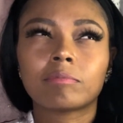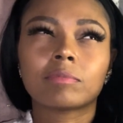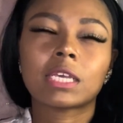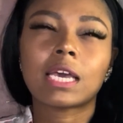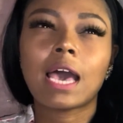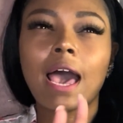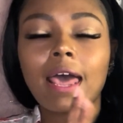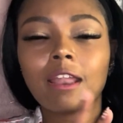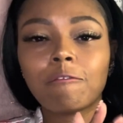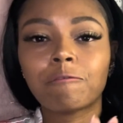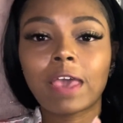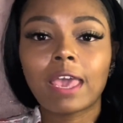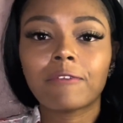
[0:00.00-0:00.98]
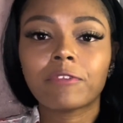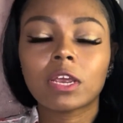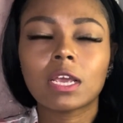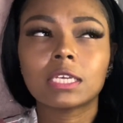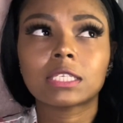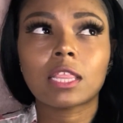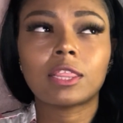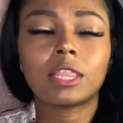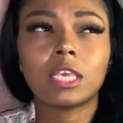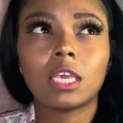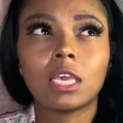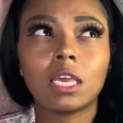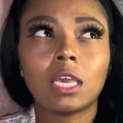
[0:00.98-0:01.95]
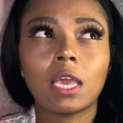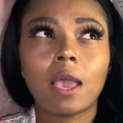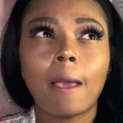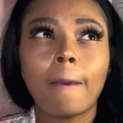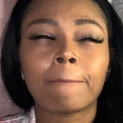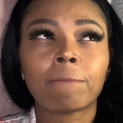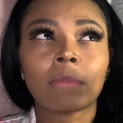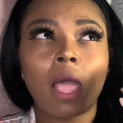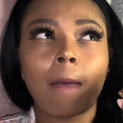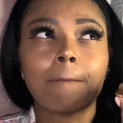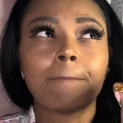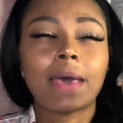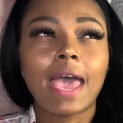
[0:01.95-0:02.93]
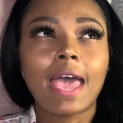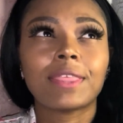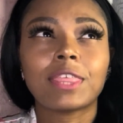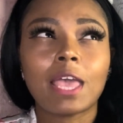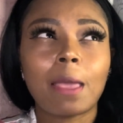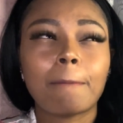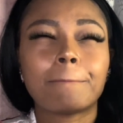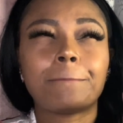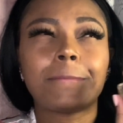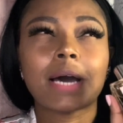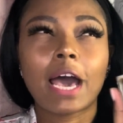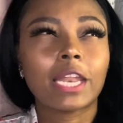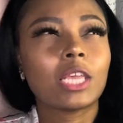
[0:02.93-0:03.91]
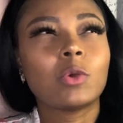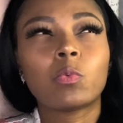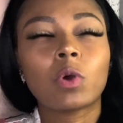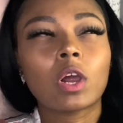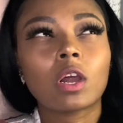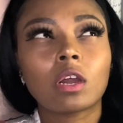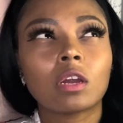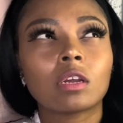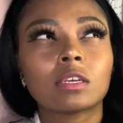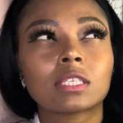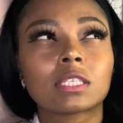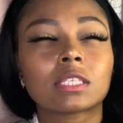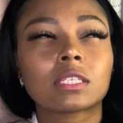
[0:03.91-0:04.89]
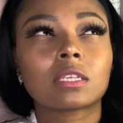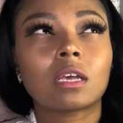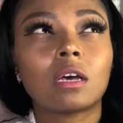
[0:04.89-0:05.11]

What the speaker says: kind of favors the Bath and Body Works.